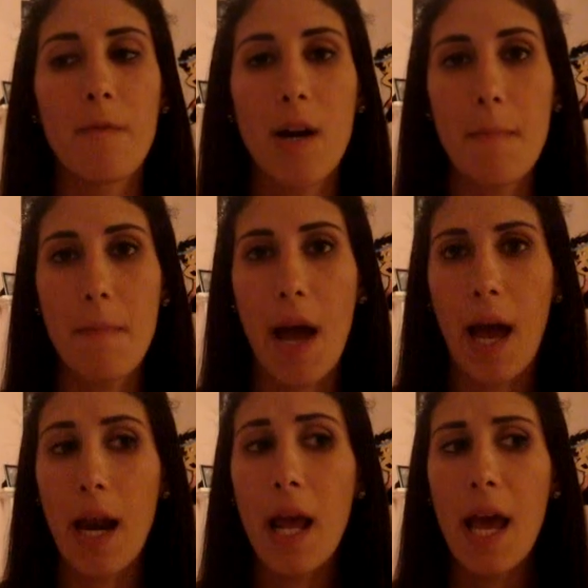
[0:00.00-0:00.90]
very
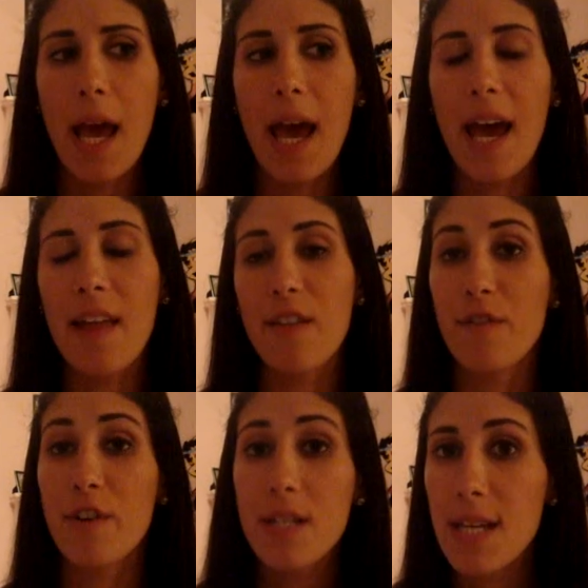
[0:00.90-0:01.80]
matte, and the
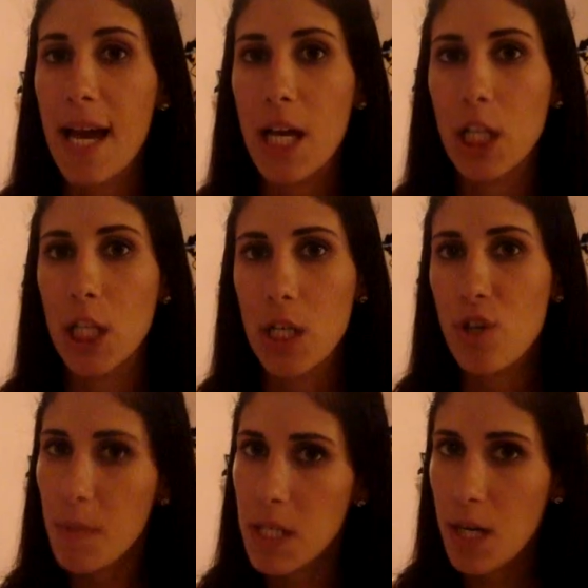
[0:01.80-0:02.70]
first day it
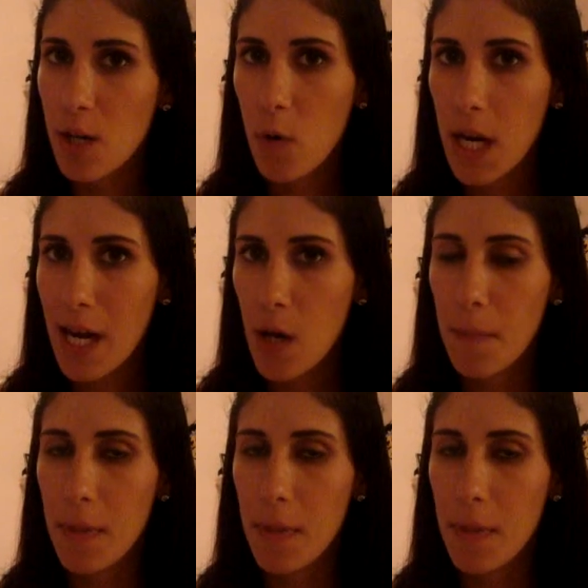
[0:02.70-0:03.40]
looks almost like whiteout,